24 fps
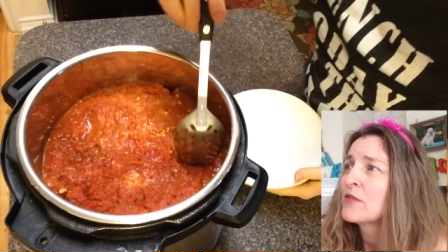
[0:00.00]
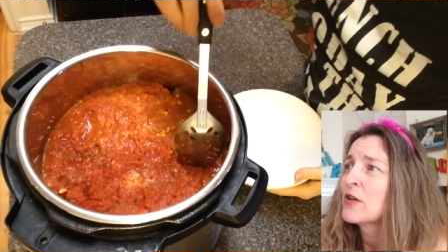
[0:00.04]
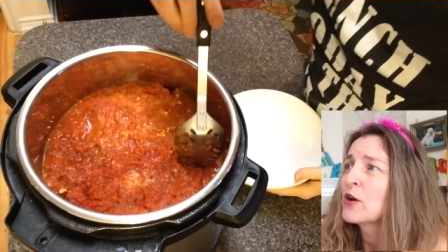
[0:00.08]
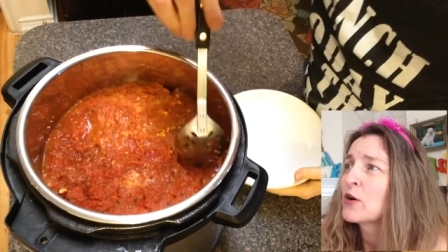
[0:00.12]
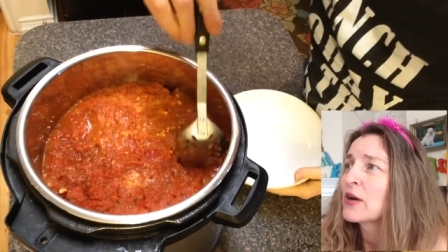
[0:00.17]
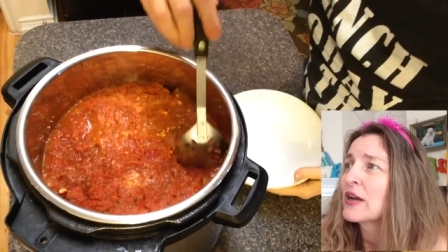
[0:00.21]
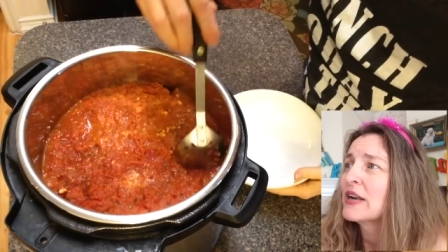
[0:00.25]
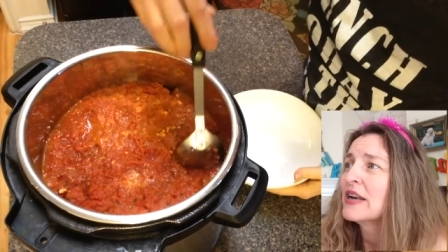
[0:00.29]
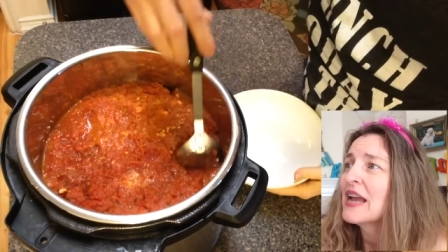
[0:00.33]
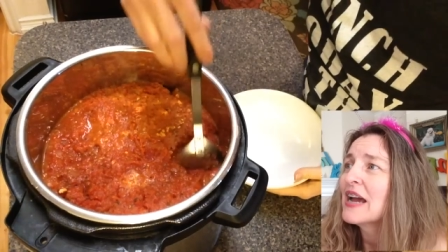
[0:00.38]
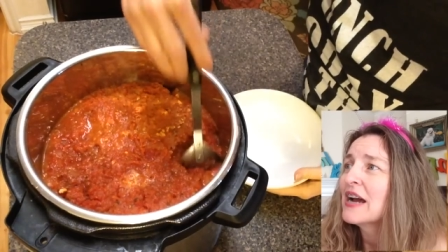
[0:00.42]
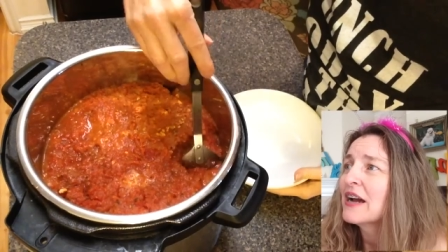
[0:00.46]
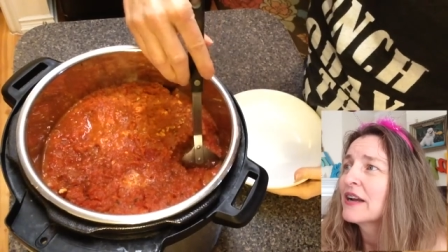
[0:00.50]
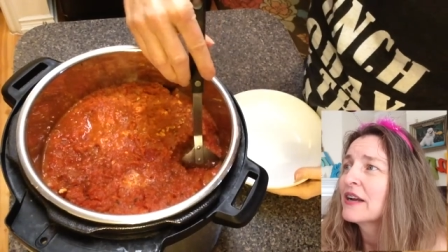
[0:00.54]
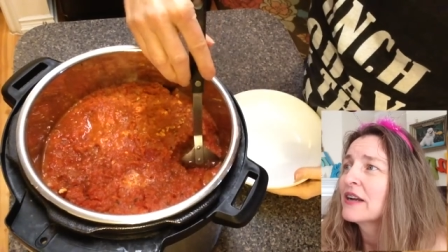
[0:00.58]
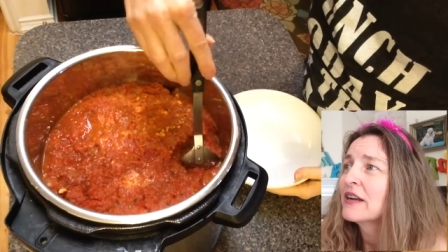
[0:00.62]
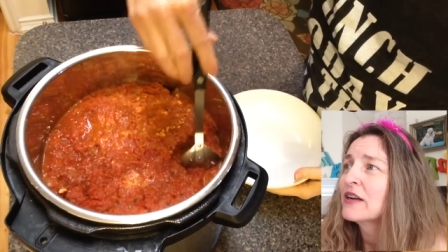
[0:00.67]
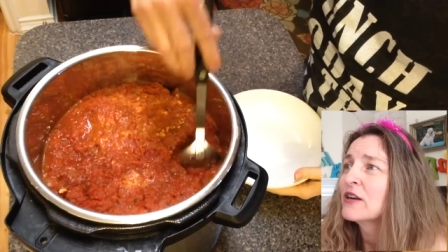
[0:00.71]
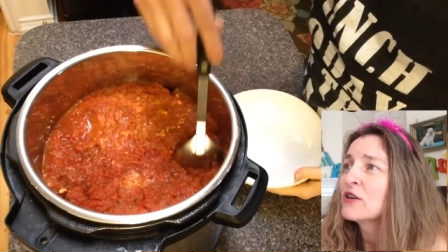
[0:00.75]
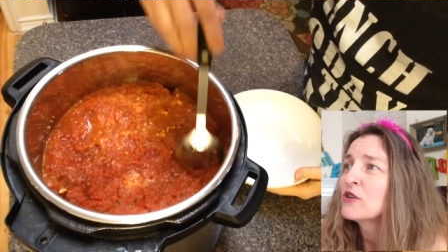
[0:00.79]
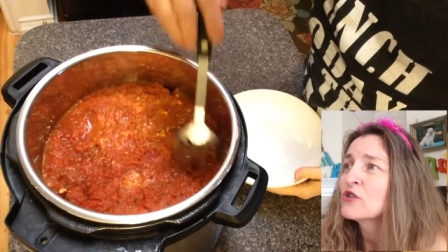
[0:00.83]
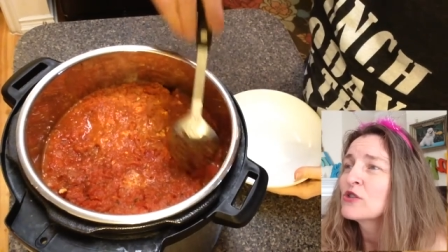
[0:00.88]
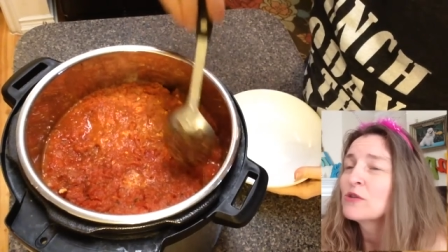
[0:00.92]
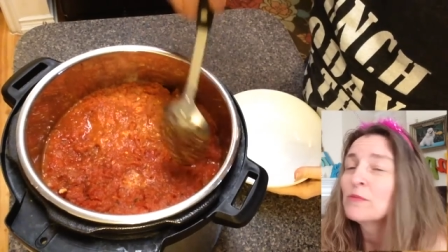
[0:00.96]
Okay, now
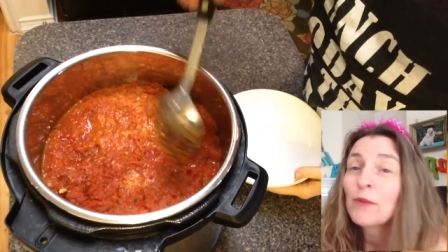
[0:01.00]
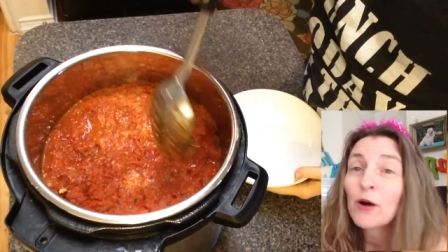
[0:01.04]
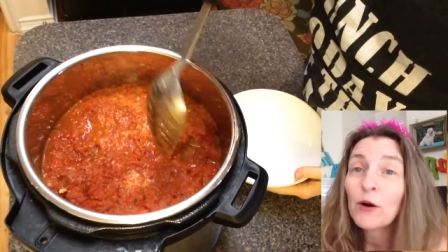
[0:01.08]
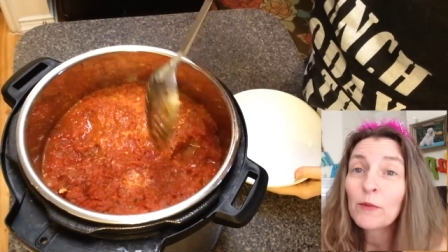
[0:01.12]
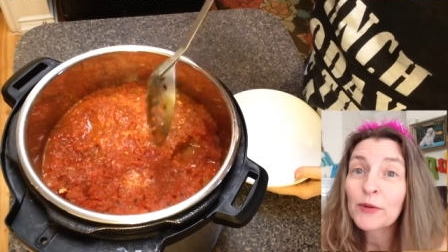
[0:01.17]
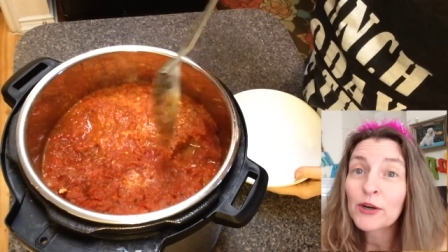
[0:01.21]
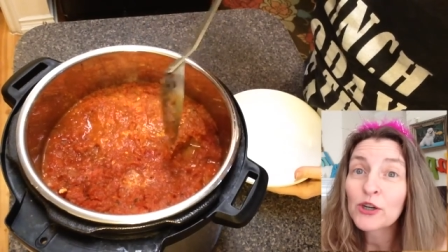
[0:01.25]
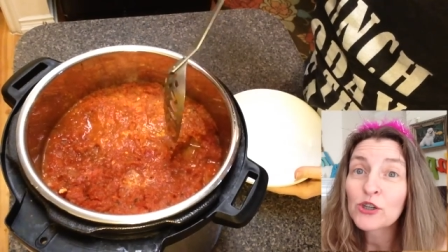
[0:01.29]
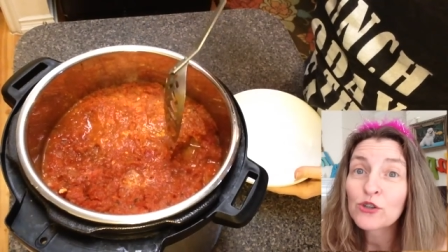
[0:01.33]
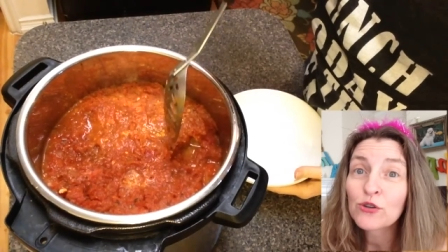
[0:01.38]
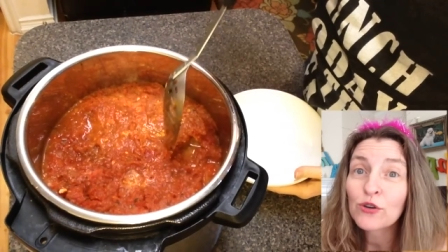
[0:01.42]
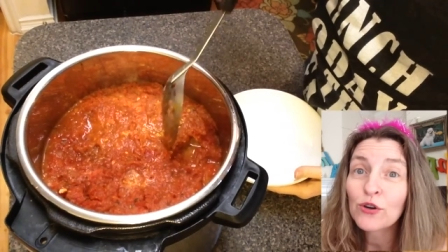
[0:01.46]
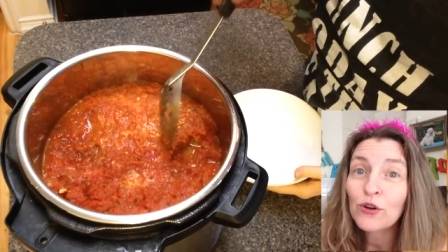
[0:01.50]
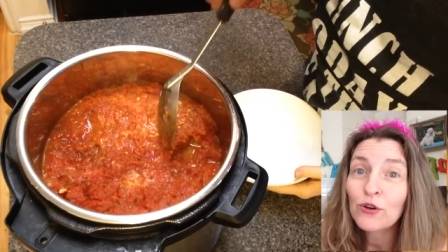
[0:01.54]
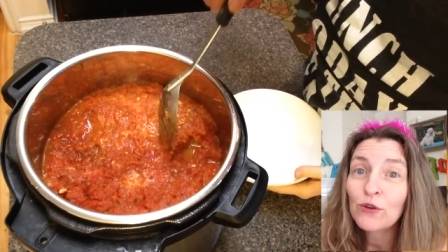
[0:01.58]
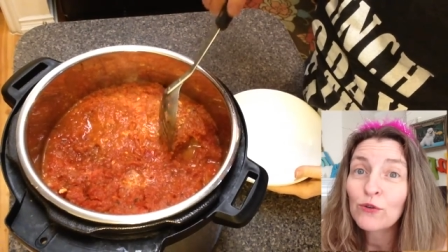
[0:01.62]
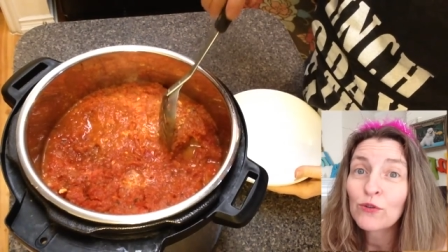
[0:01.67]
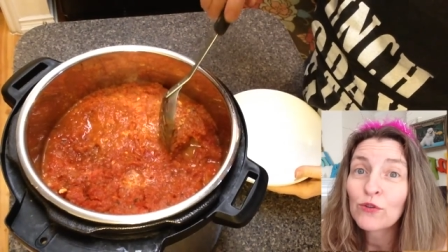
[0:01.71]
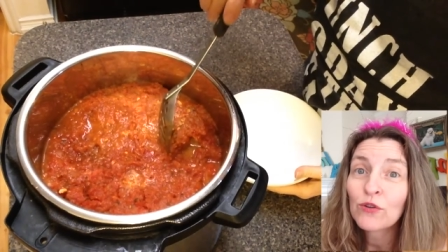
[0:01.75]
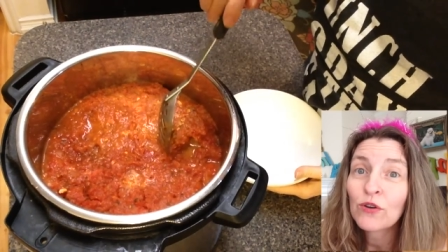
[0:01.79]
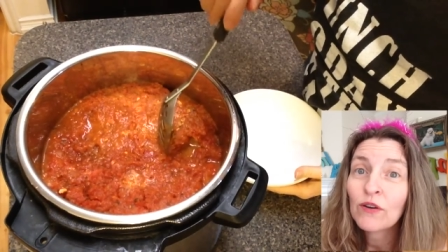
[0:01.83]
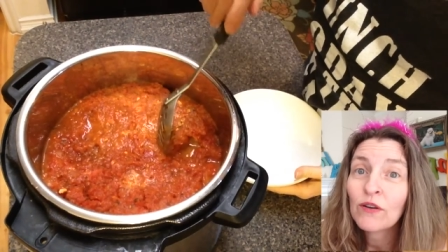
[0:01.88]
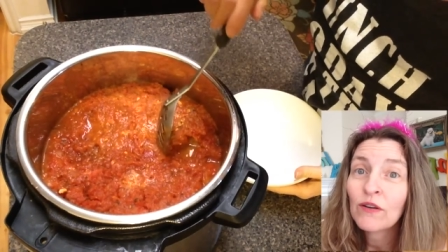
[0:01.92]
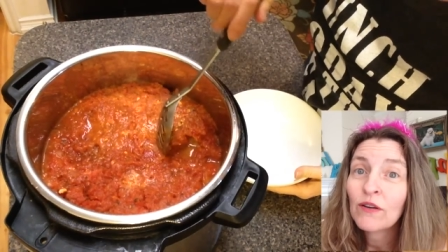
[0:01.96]
here's the moment of
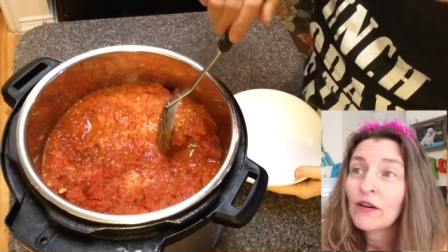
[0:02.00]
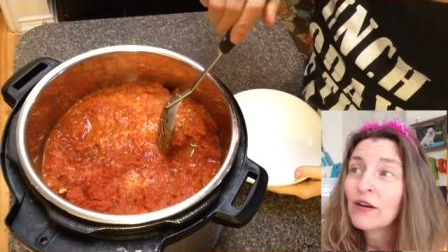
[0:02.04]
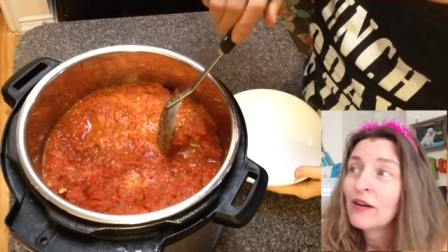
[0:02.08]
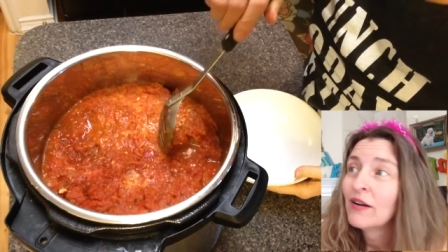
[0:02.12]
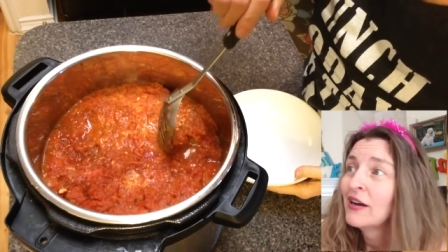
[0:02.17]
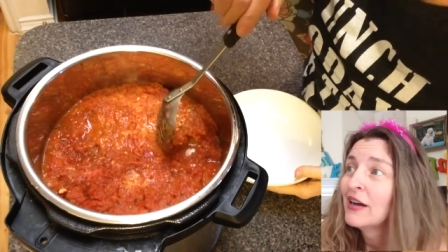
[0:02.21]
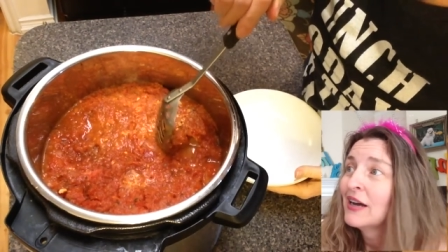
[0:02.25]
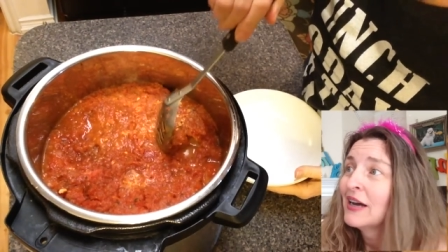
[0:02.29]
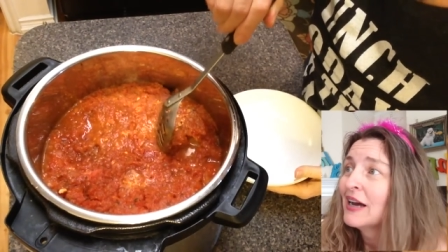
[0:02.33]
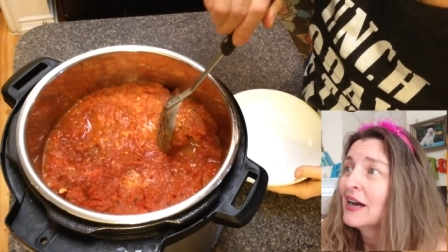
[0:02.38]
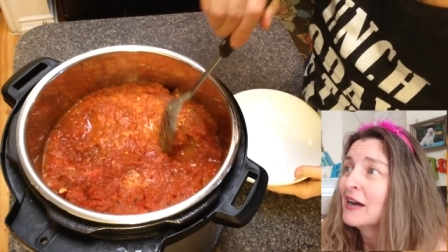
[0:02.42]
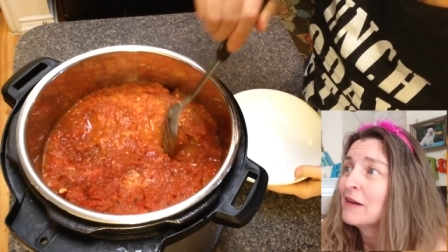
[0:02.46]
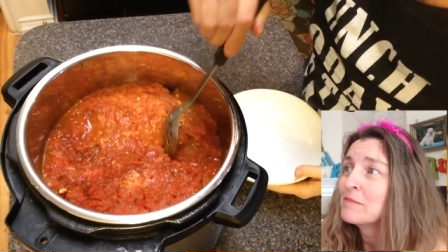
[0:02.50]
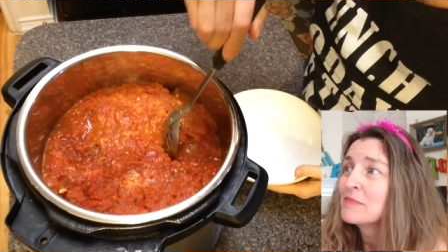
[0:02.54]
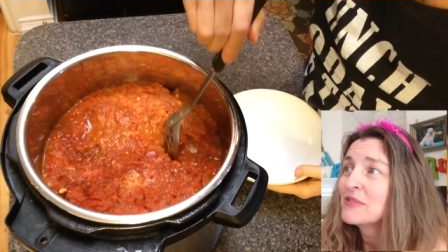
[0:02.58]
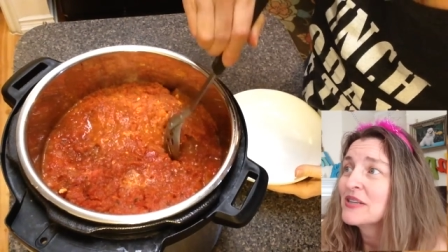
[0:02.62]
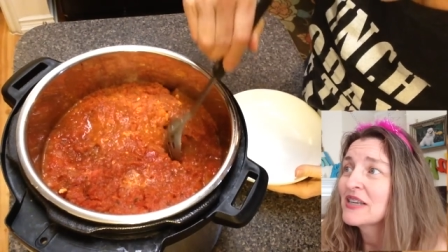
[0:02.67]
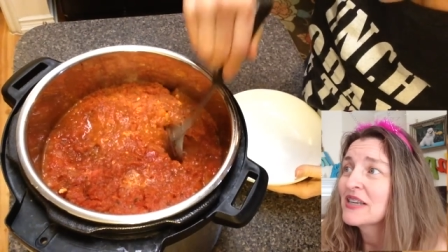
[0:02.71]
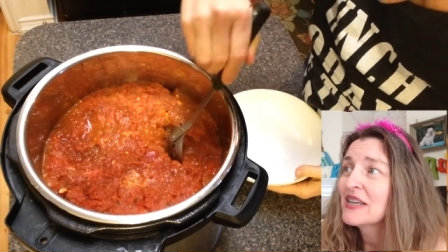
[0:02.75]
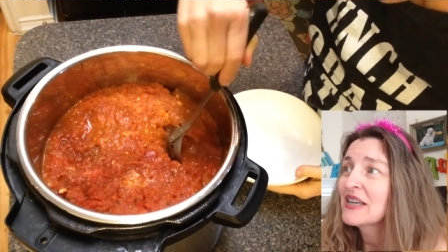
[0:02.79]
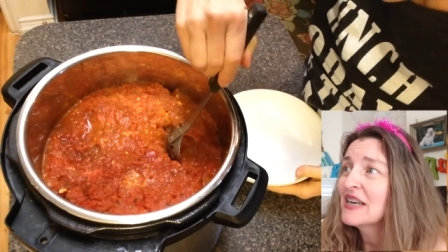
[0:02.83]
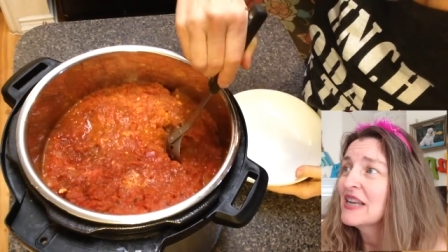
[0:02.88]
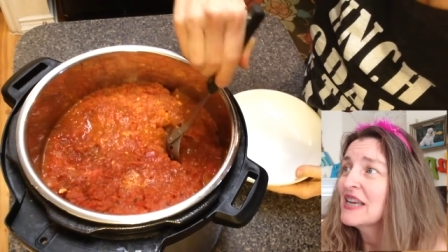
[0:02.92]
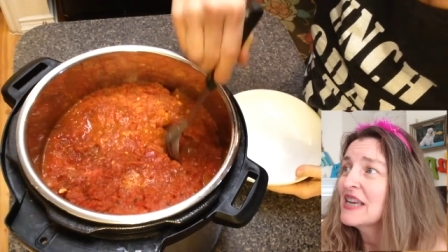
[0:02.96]
truth. I'm
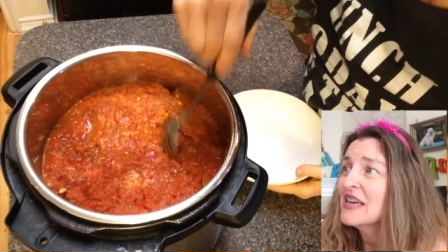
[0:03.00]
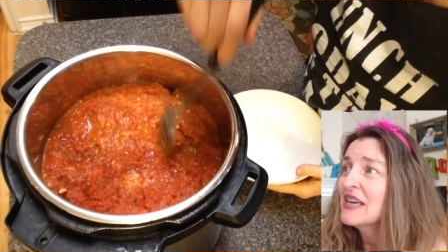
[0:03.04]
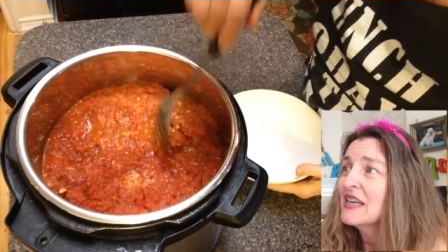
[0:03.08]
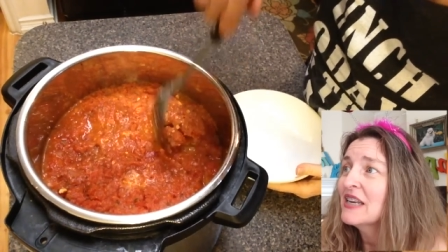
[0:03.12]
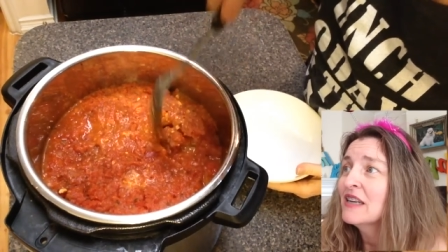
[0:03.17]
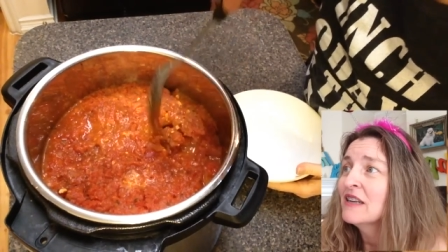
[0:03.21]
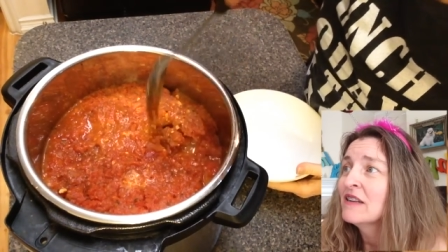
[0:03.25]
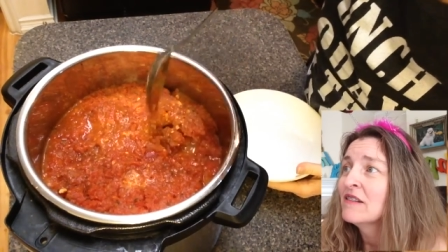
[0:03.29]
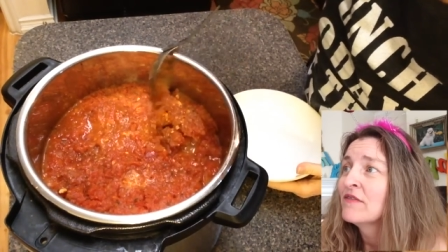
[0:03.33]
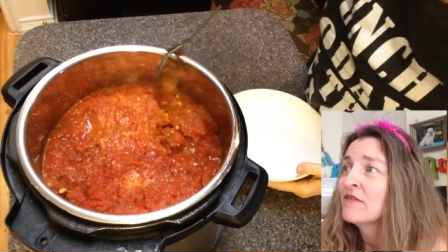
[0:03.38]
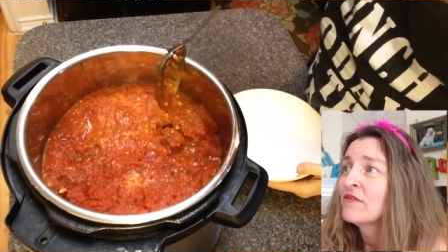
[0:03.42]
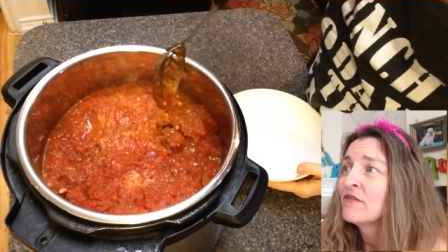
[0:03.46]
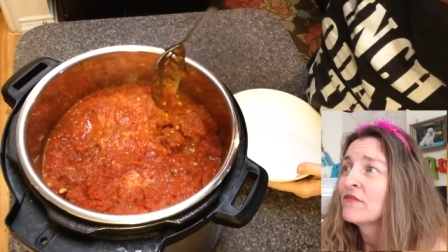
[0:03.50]
digging in.